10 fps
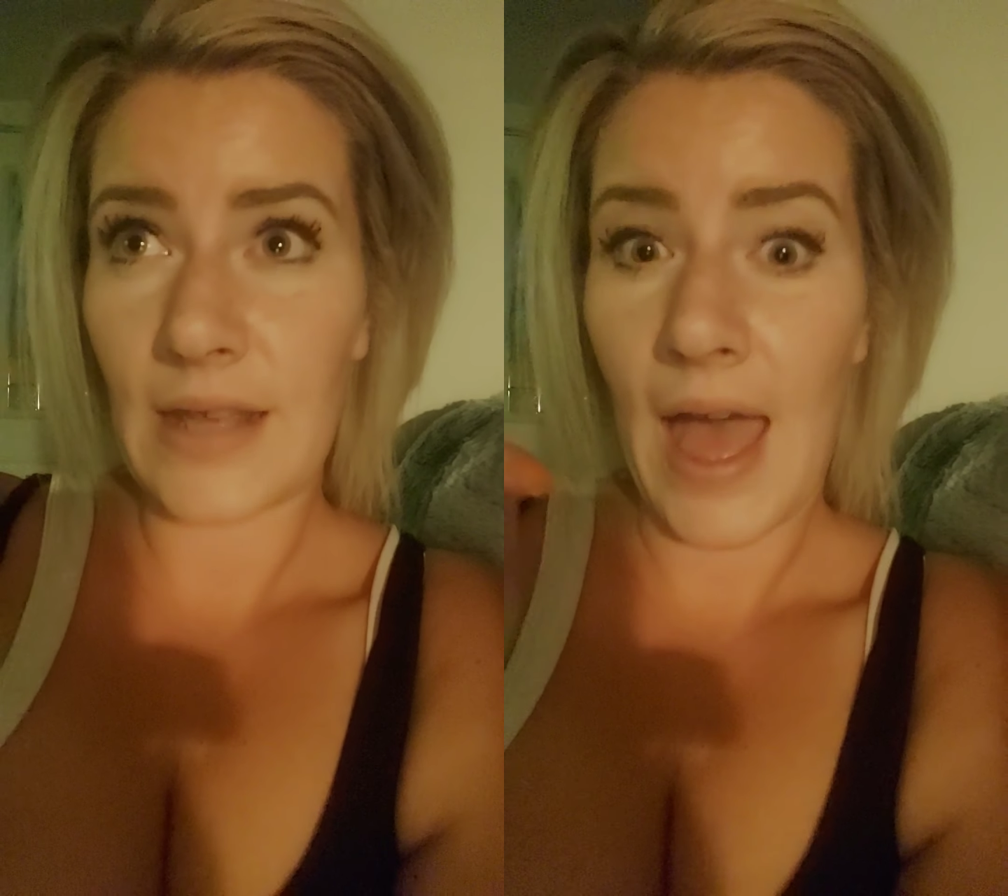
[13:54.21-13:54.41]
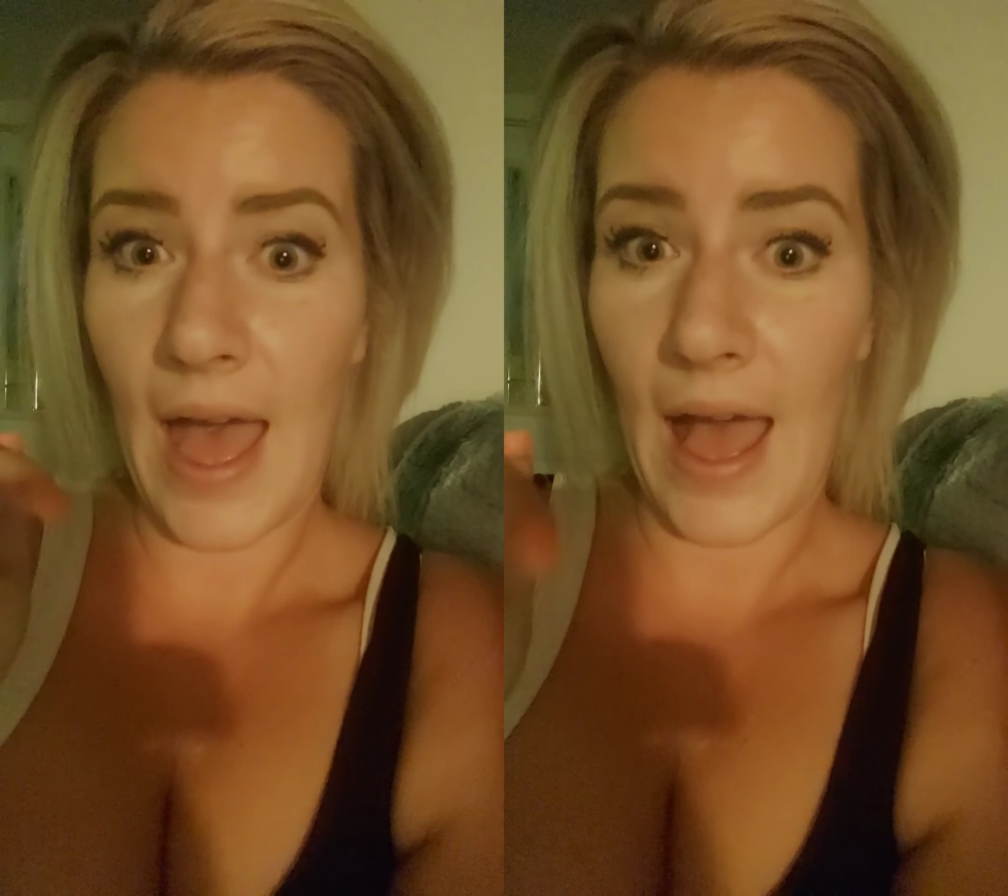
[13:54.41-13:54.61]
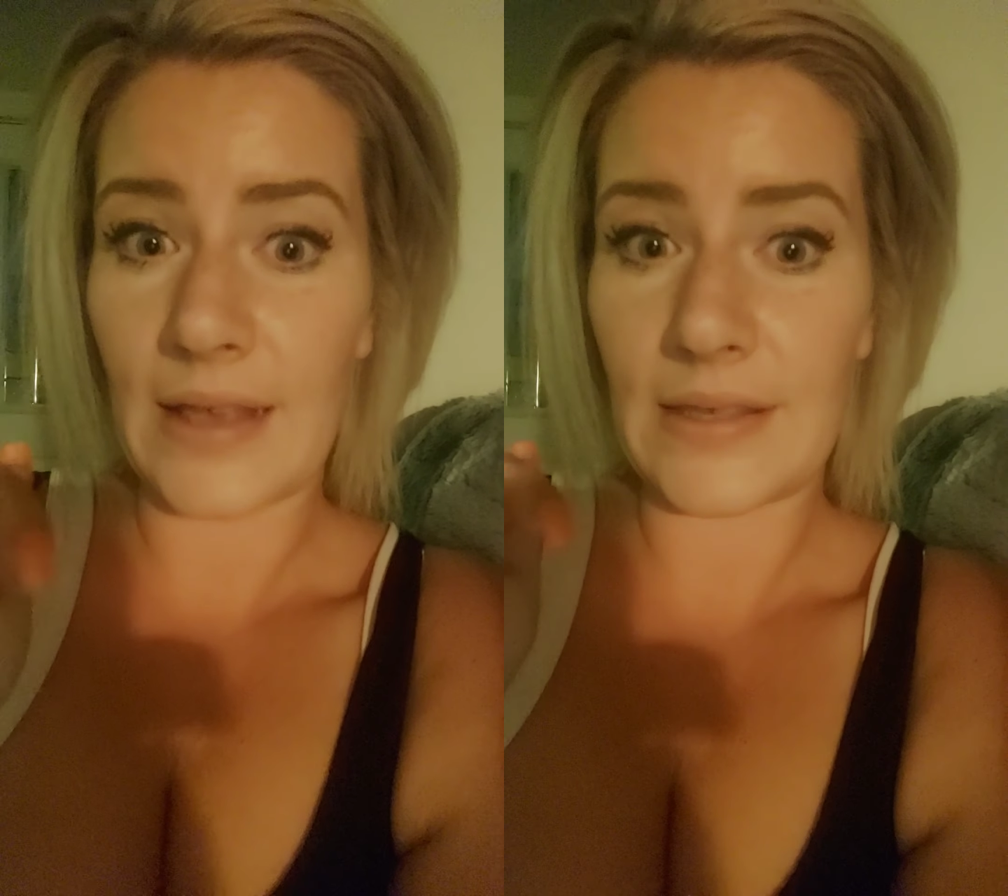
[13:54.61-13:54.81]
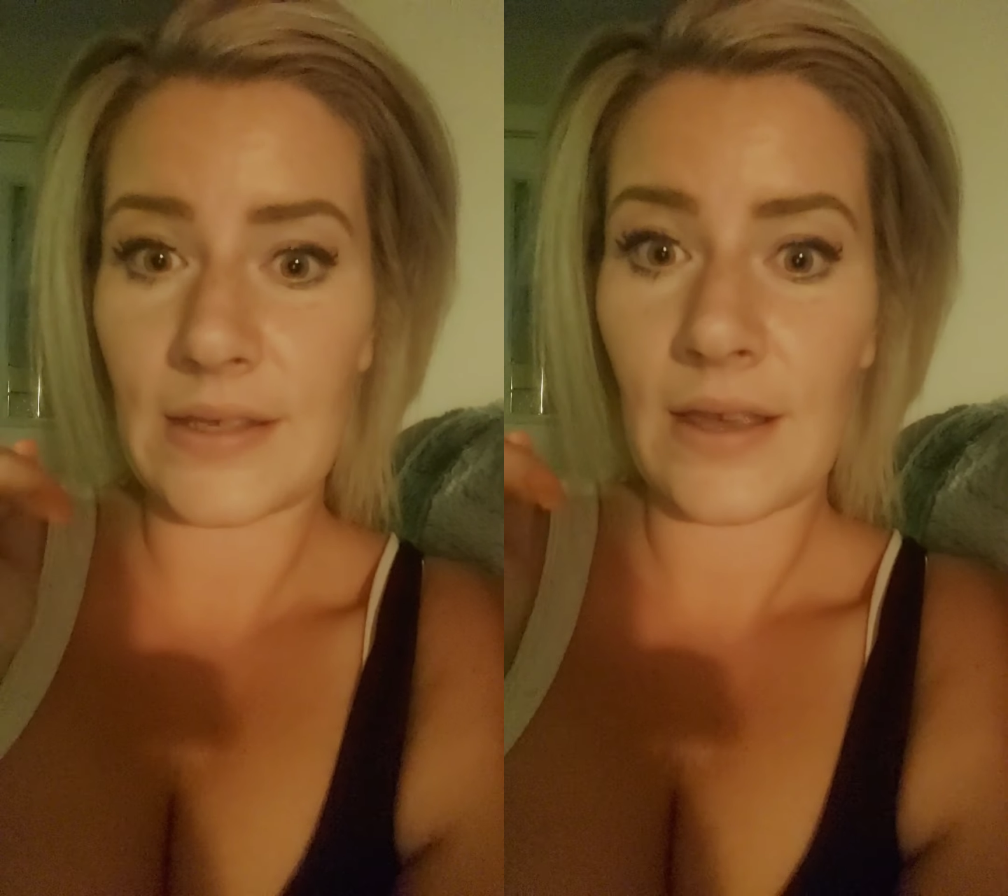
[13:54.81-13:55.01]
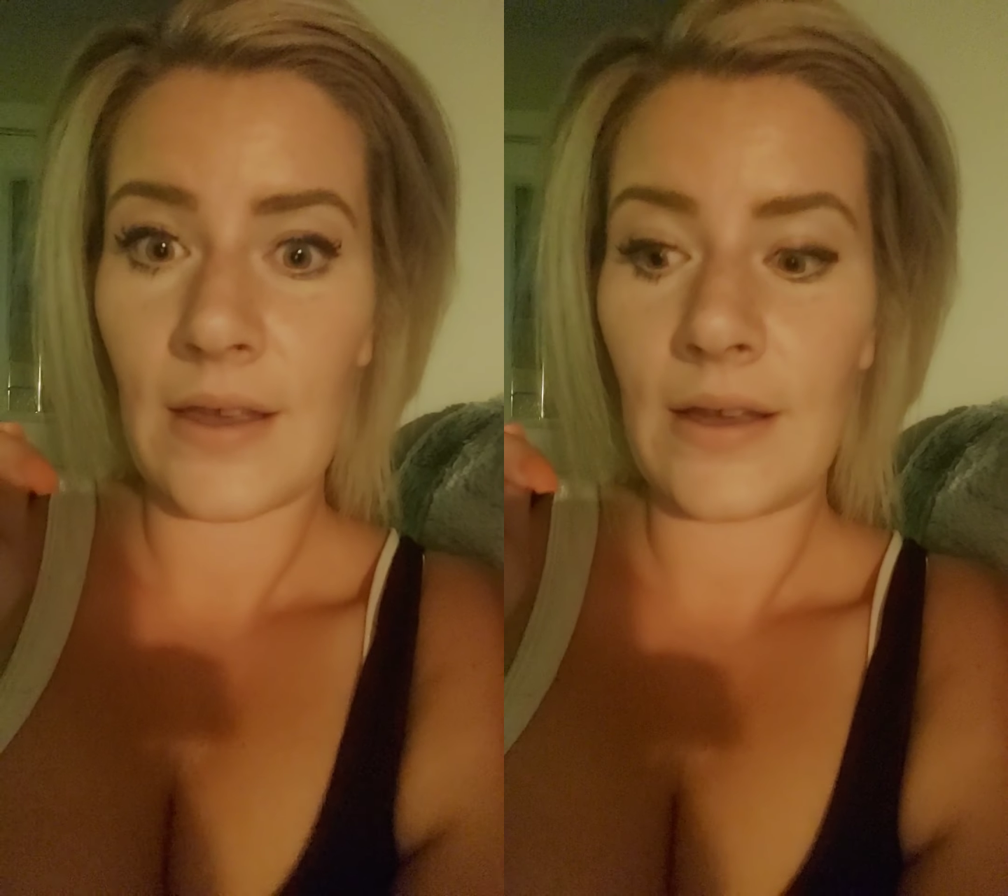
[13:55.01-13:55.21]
has